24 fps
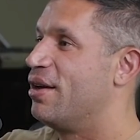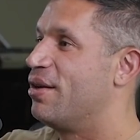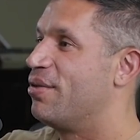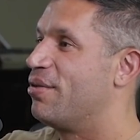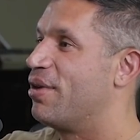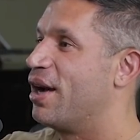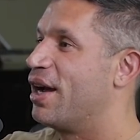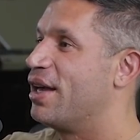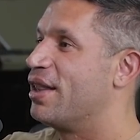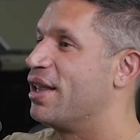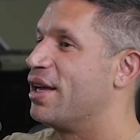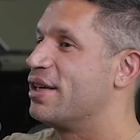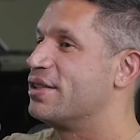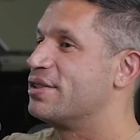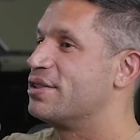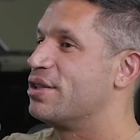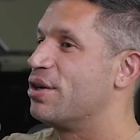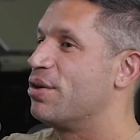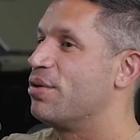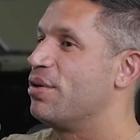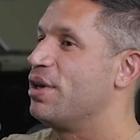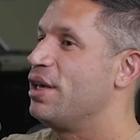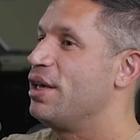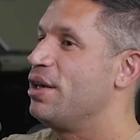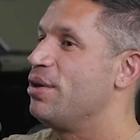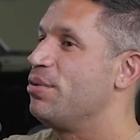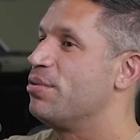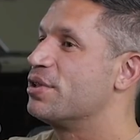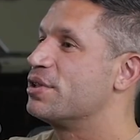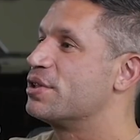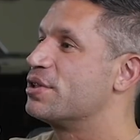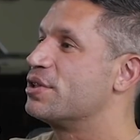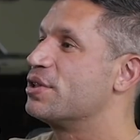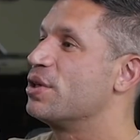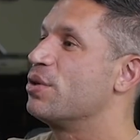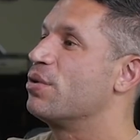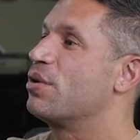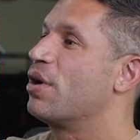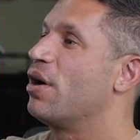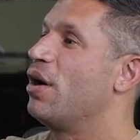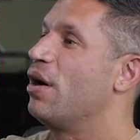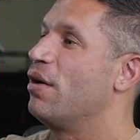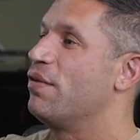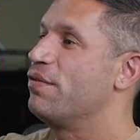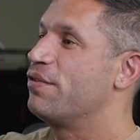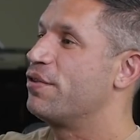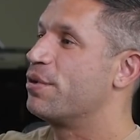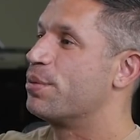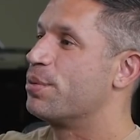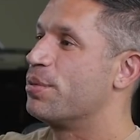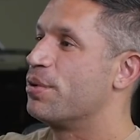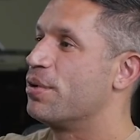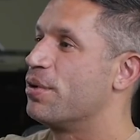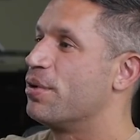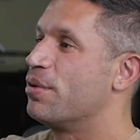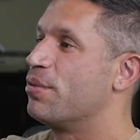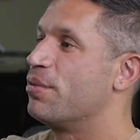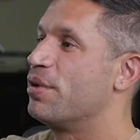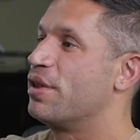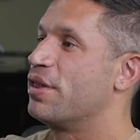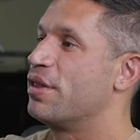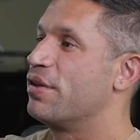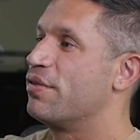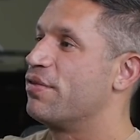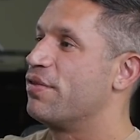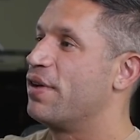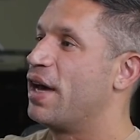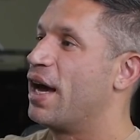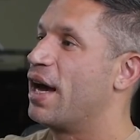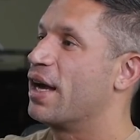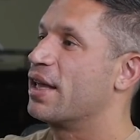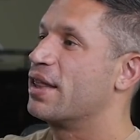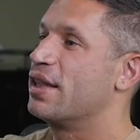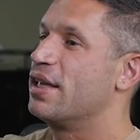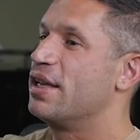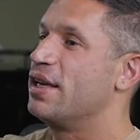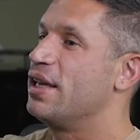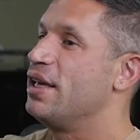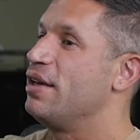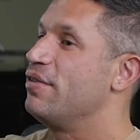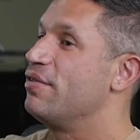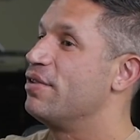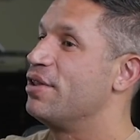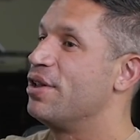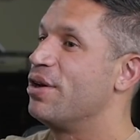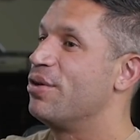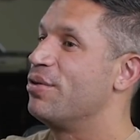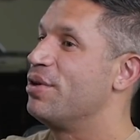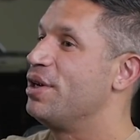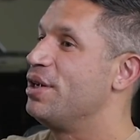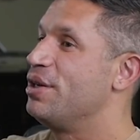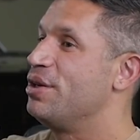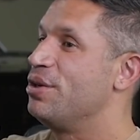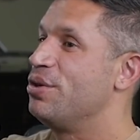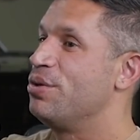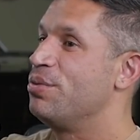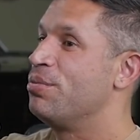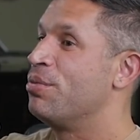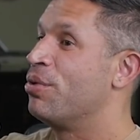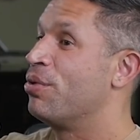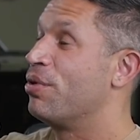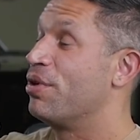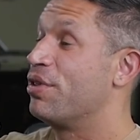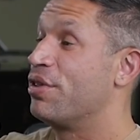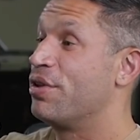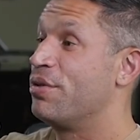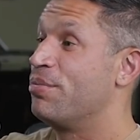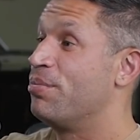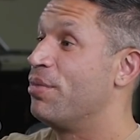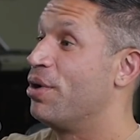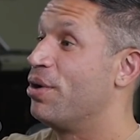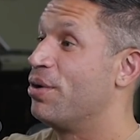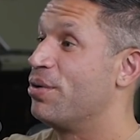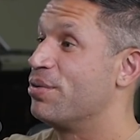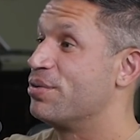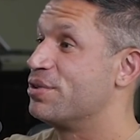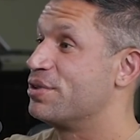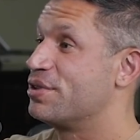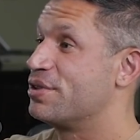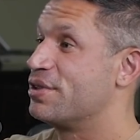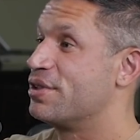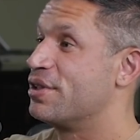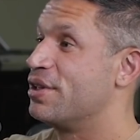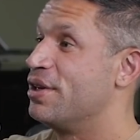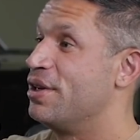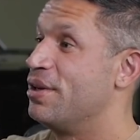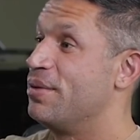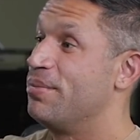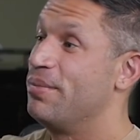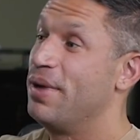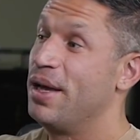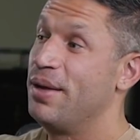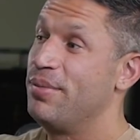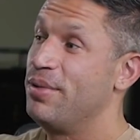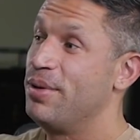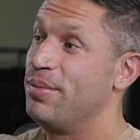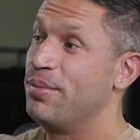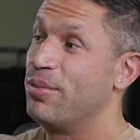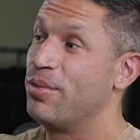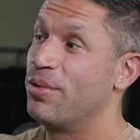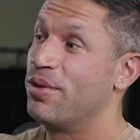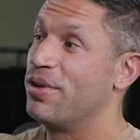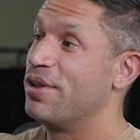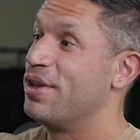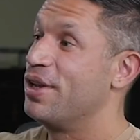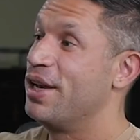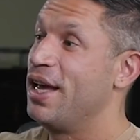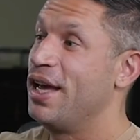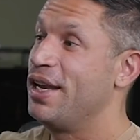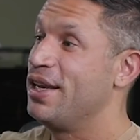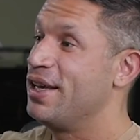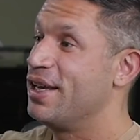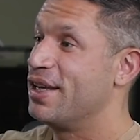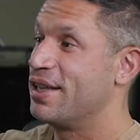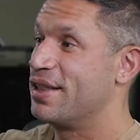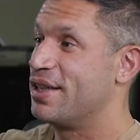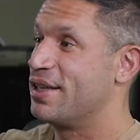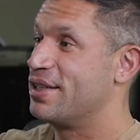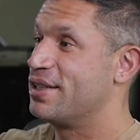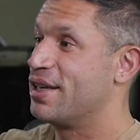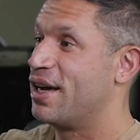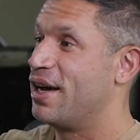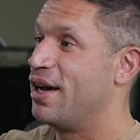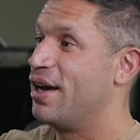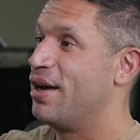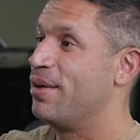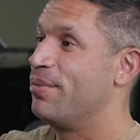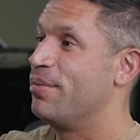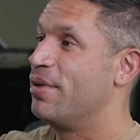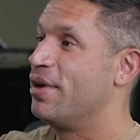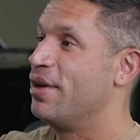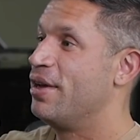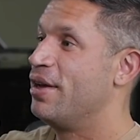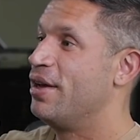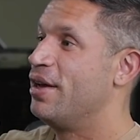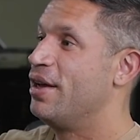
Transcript: Right? Like, so he was so comfortable with the fact that even though he knew more than most, maybe more than any at the time,